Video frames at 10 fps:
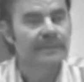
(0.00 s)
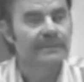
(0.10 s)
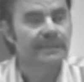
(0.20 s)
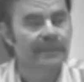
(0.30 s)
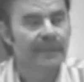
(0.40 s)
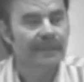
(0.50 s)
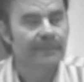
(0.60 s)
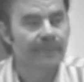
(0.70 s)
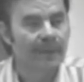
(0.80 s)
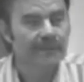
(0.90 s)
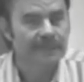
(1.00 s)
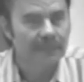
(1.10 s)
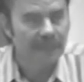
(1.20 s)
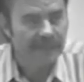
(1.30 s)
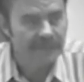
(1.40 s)
sterili bottle
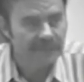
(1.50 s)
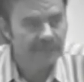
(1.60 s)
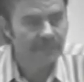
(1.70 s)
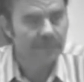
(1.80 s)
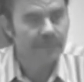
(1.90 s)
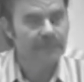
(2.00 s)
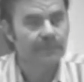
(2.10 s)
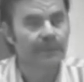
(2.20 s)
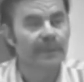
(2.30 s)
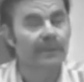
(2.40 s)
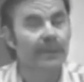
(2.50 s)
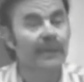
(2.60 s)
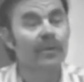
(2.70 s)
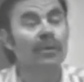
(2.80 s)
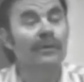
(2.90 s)
sterilizing wasn't working
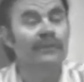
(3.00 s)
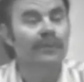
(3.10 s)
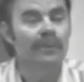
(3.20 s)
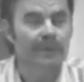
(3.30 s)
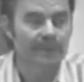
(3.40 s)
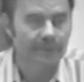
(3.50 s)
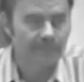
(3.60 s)
right, or if you weren't